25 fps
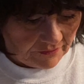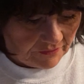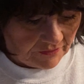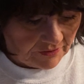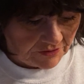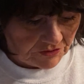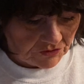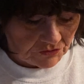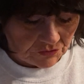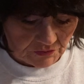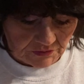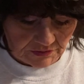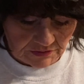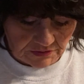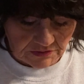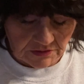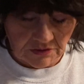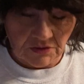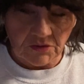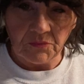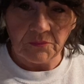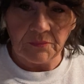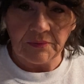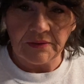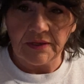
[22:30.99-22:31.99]
this one is
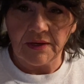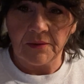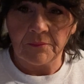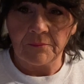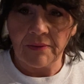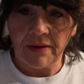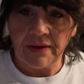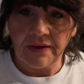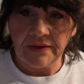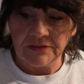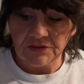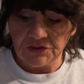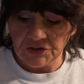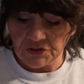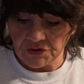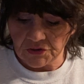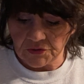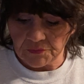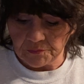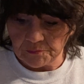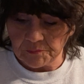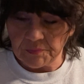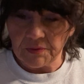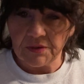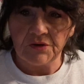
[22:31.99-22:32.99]
gonna be a
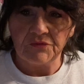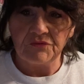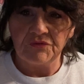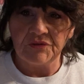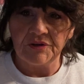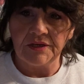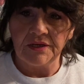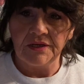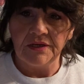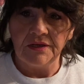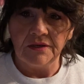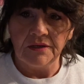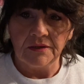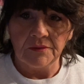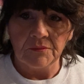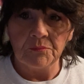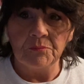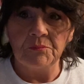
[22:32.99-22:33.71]
major puffy,